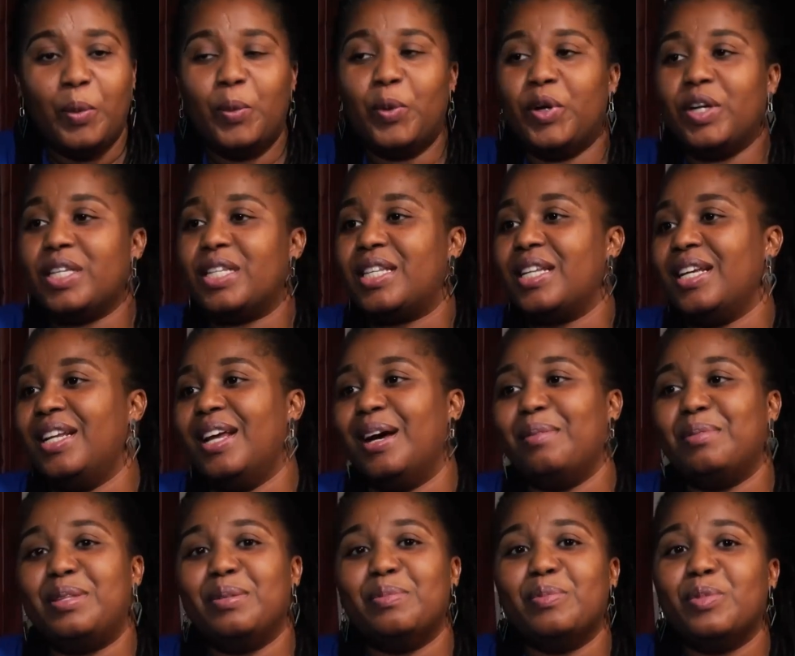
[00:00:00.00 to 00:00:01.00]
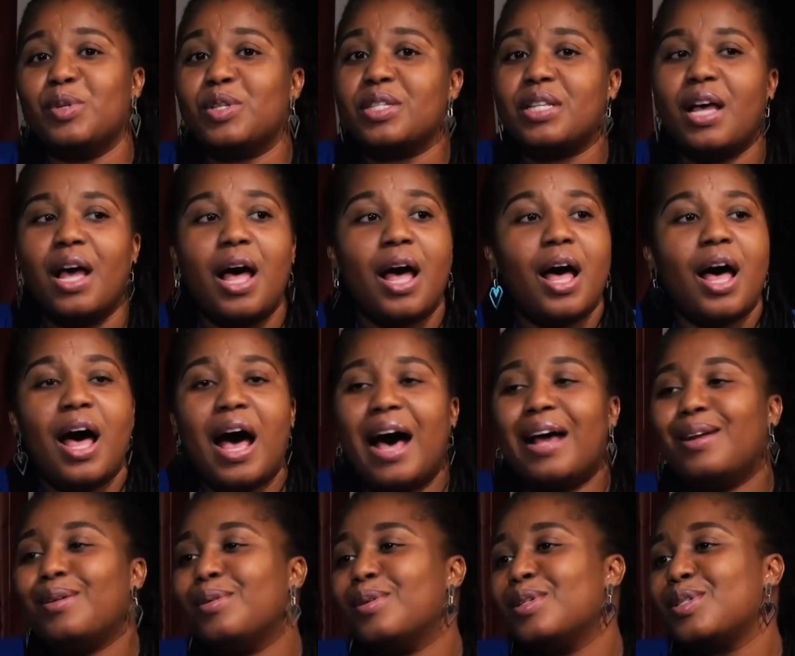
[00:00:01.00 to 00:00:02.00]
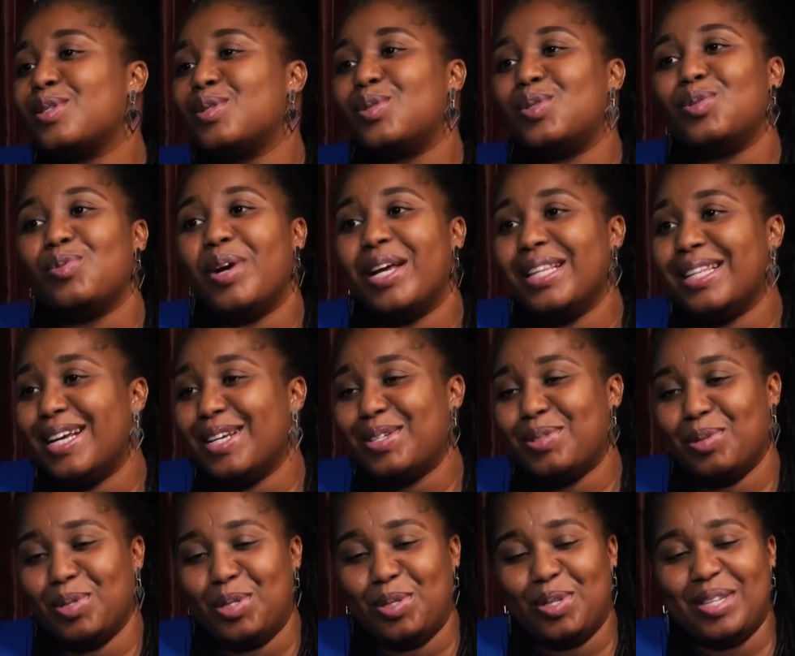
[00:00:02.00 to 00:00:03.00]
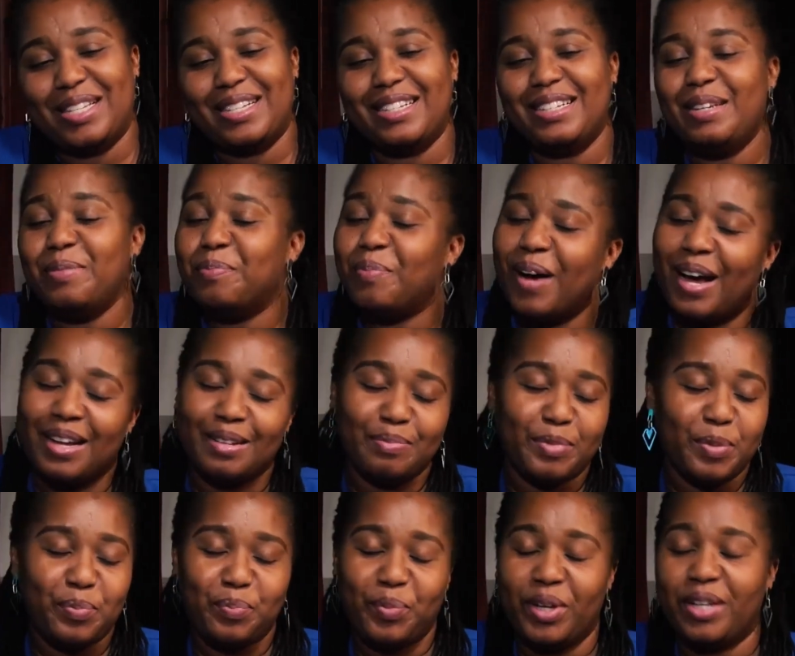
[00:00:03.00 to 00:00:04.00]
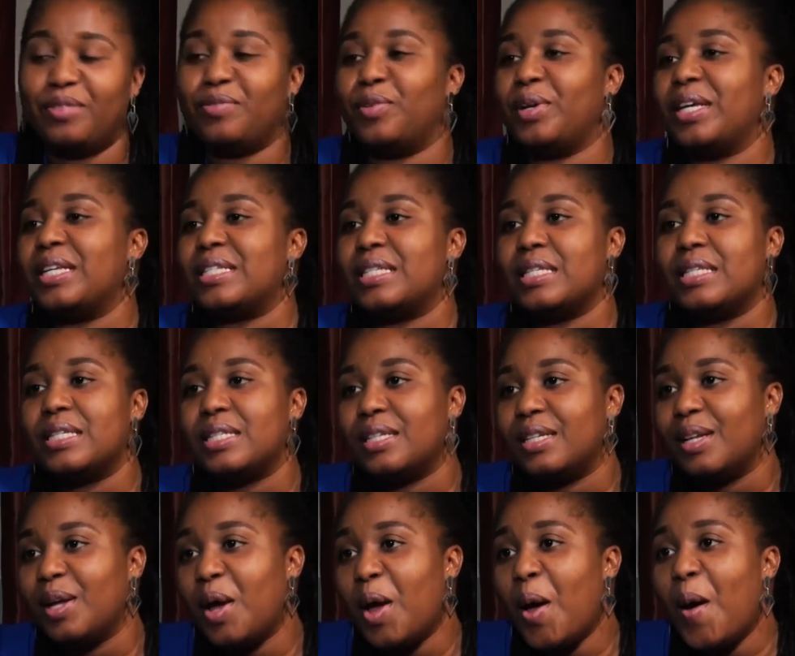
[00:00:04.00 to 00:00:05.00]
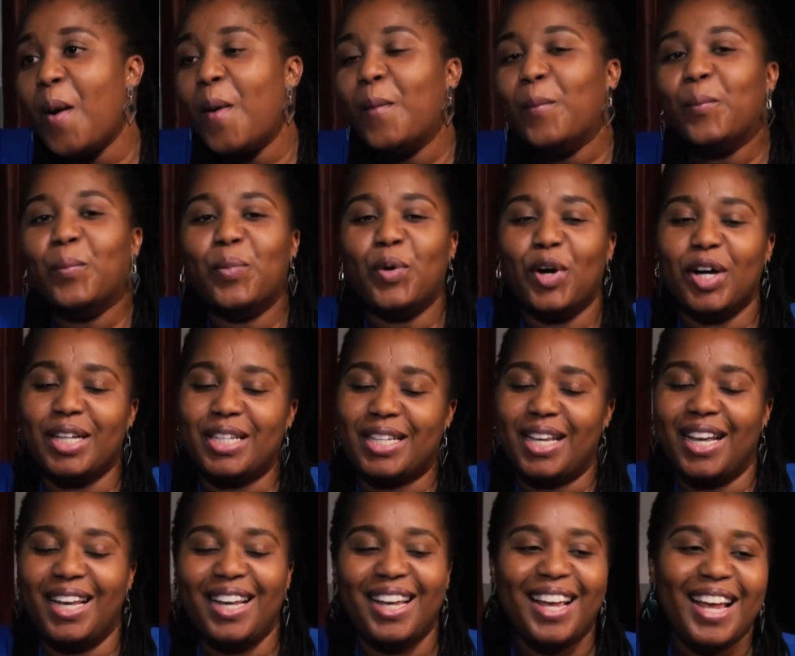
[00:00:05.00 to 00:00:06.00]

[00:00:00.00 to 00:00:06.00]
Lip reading: person. I'm the most, I don't want to do anything, I just want to sleep and be paid for existing. But